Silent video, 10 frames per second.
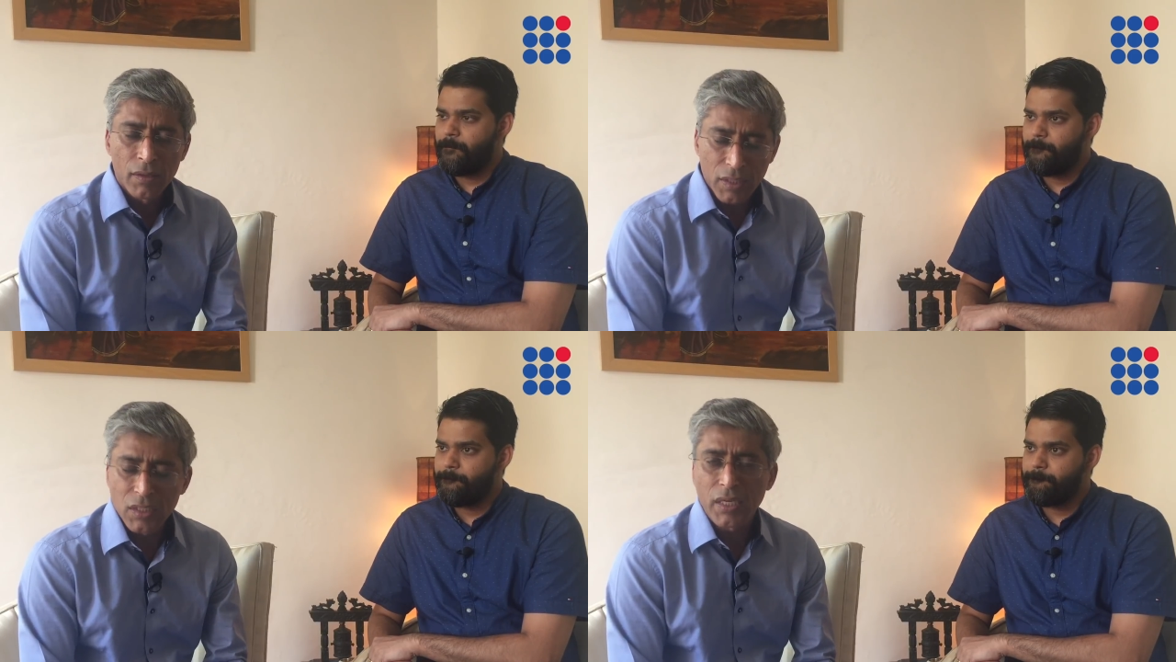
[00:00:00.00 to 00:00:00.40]

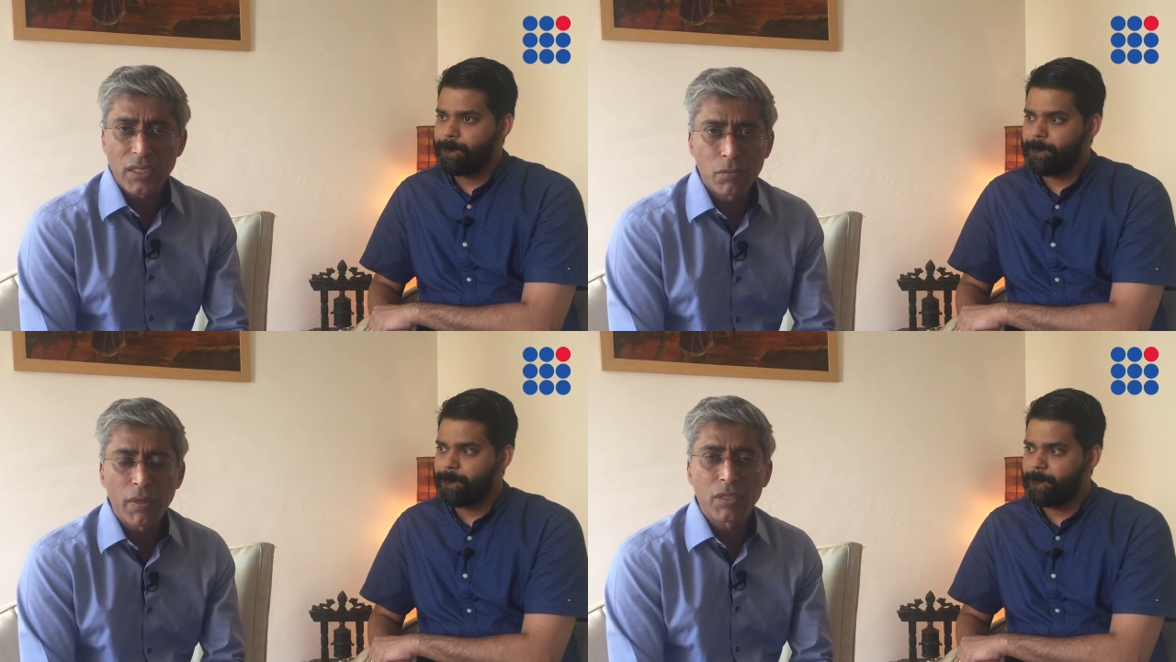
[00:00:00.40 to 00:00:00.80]
Speaker 1: these
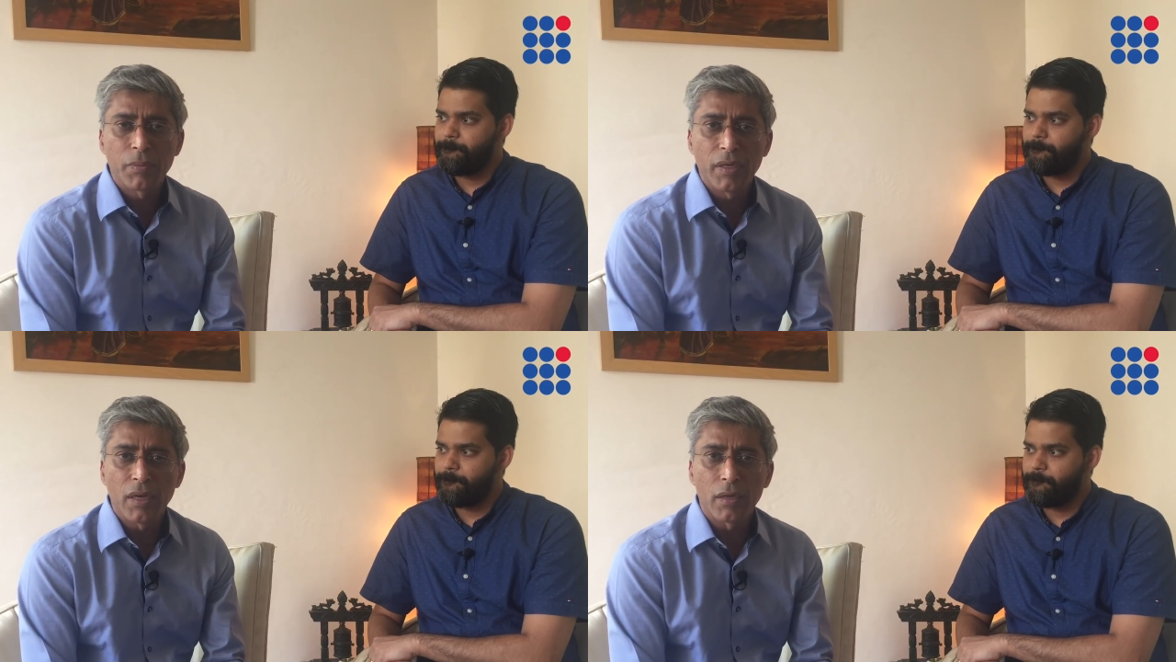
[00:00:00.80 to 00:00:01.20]
tests
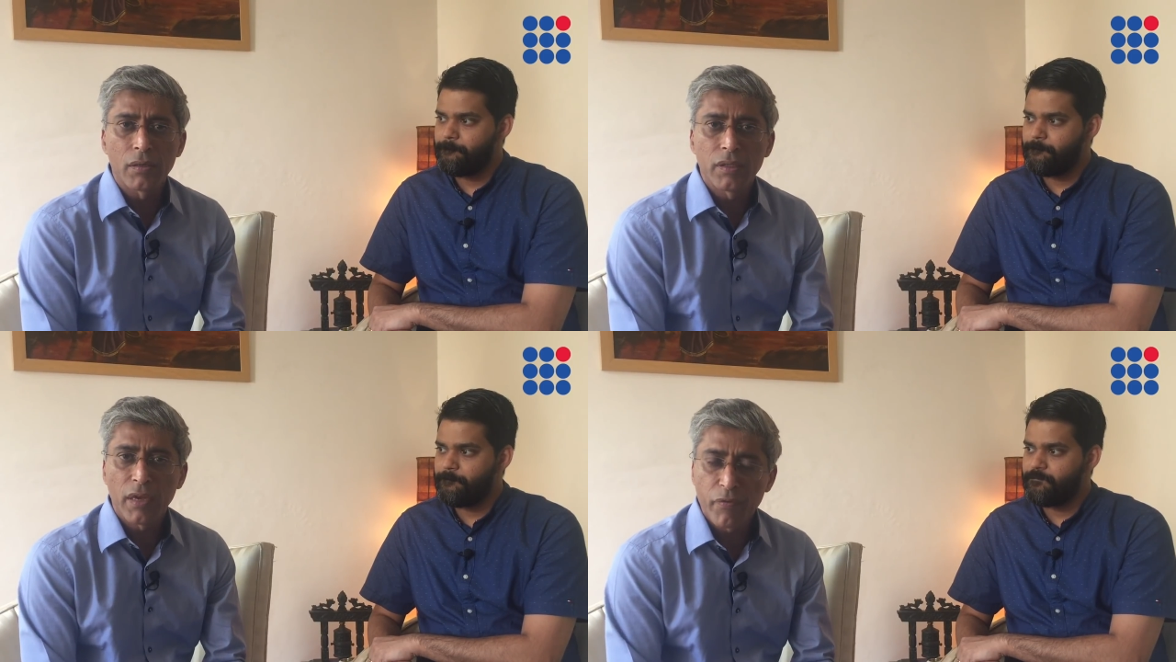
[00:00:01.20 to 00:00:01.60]
must be
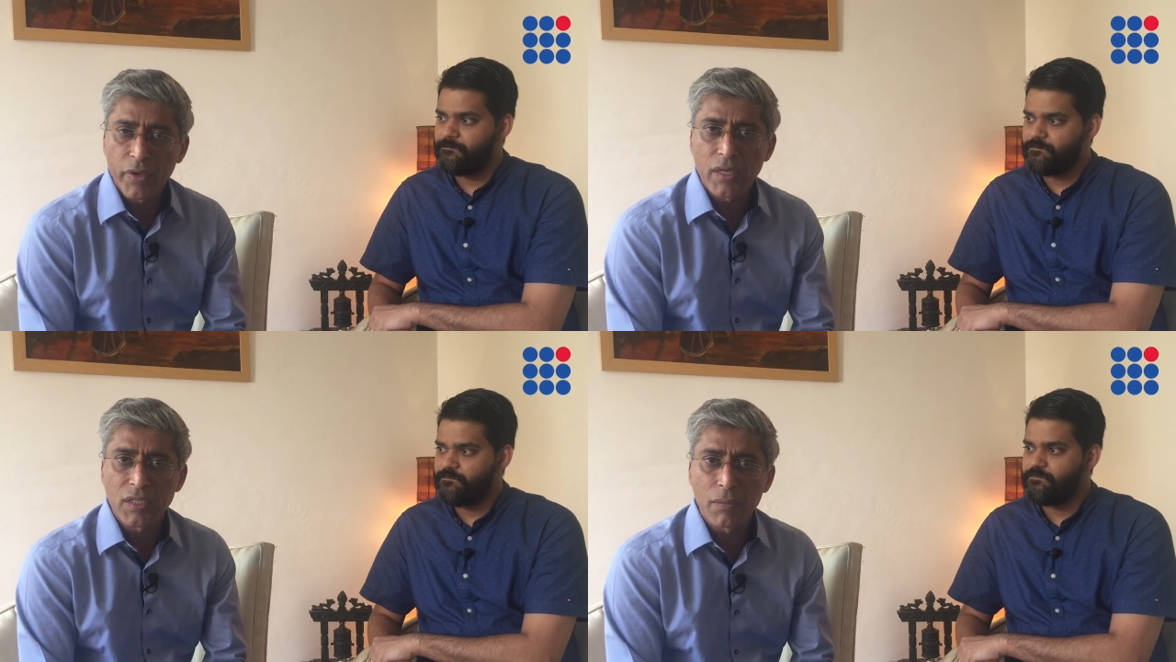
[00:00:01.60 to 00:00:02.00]
done, the
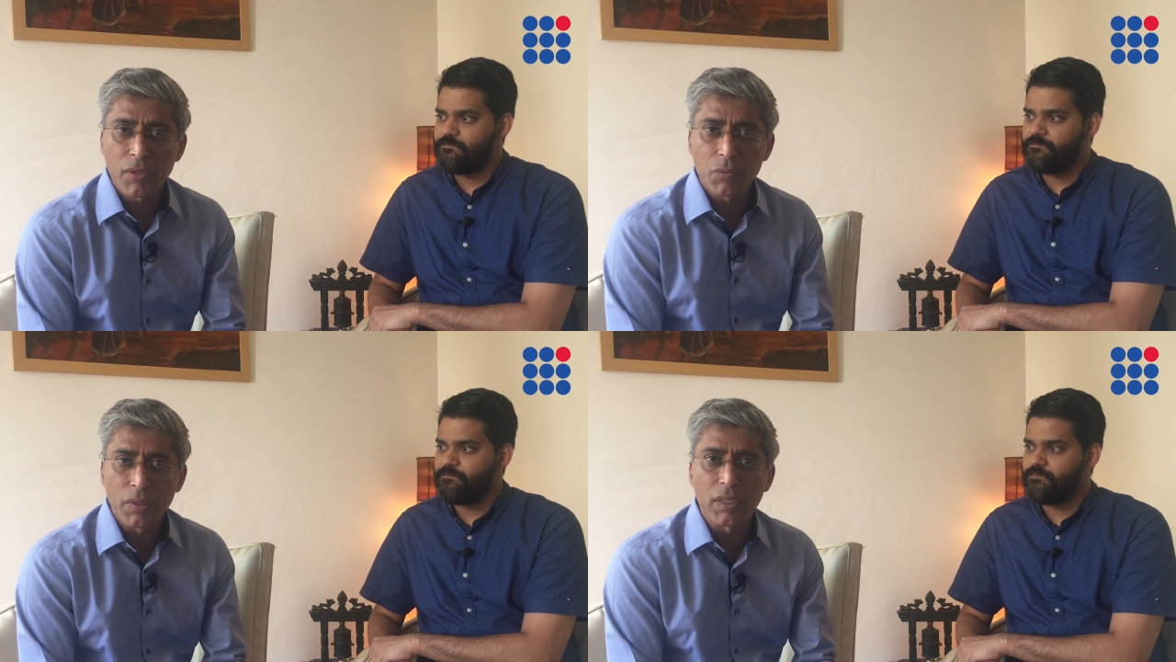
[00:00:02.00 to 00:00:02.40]
efficacy
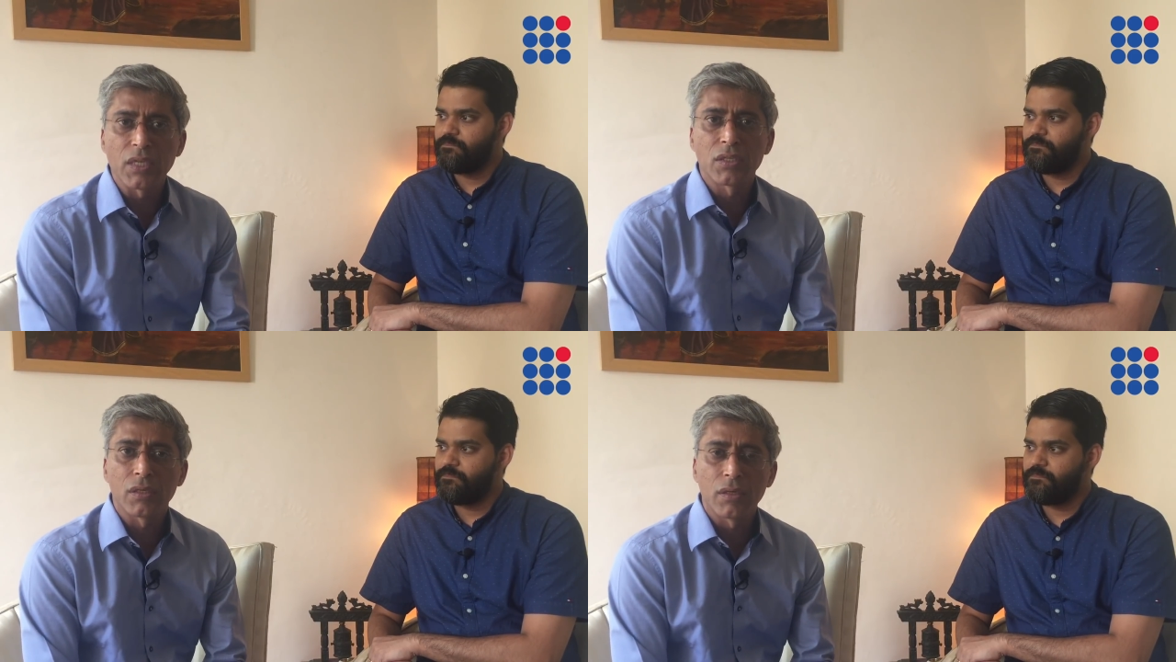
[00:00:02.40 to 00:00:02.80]
must be
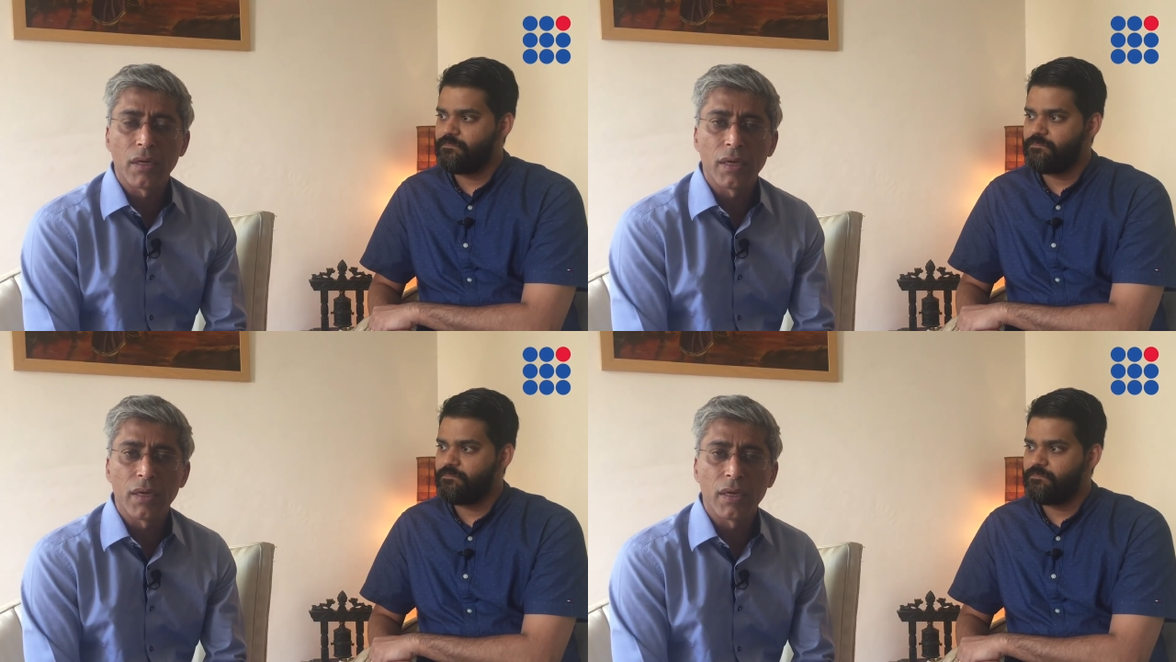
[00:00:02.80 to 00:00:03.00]
tested,